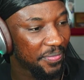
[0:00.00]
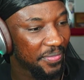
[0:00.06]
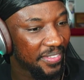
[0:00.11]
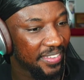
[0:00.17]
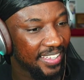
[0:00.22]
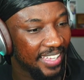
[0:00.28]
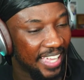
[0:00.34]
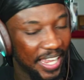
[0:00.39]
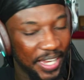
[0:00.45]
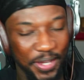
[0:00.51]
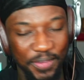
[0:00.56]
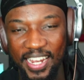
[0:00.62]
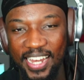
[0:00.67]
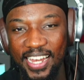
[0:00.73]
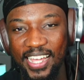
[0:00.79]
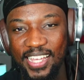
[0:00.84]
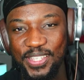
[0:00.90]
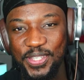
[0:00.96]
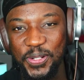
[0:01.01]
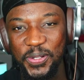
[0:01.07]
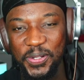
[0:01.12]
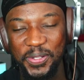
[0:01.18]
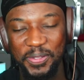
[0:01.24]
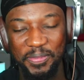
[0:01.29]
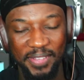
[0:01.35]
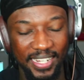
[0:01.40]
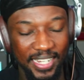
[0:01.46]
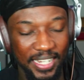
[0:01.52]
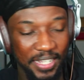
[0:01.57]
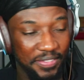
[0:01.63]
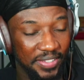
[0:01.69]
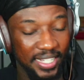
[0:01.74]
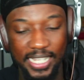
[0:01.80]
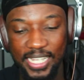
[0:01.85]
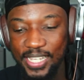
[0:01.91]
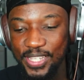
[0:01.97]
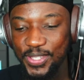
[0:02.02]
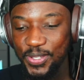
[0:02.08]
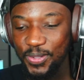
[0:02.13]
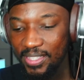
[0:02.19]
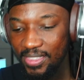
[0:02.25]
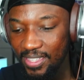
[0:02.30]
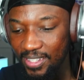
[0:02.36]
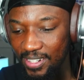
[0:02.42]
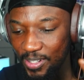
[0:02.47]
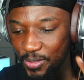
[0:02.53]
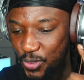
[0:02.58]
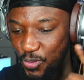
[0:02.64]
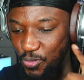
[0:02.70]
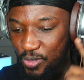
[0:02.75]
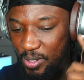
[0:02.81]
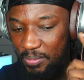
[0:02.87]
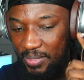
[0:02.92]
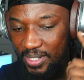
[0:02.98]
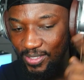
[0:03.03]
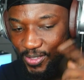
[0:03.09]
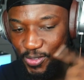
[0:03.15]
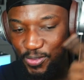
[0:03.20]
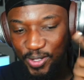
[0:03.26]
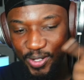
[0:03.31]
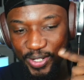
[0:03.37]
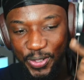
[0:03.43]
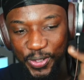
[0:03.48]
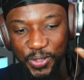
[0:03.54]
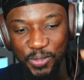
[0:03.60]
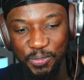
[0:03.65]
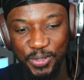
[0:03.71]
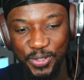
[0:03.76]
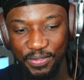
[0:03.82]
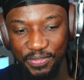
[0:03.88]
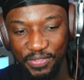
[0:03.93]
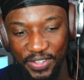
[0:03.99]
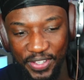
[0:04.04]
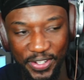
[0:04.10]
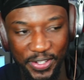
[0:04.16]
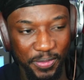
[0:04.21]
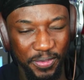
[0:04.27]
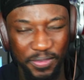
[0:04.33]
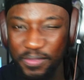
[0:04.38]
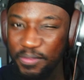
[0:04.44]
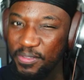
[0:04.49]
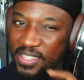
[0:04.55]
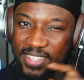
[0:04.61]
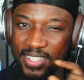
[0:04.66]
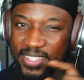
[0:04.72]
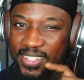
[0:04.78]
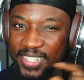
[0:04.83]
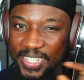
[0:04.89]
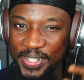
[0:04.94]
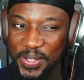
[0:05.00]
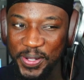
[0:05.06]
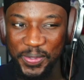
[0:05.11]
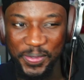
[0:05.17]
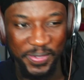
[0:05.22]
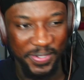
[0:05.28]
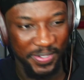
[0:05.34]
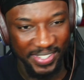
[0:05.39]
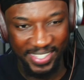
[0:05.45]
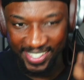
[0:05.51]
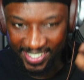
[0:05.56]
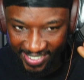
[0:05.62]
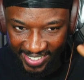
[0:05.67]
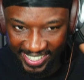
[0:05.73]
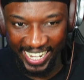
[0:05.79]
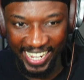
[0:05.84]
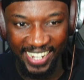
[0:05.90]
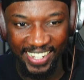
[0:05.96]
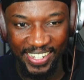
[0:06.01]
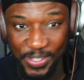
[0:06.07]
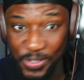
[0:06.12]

I love that last chord, man. Love it. So the thunder was rumbling throughout the whole music video, subtly though, until the end.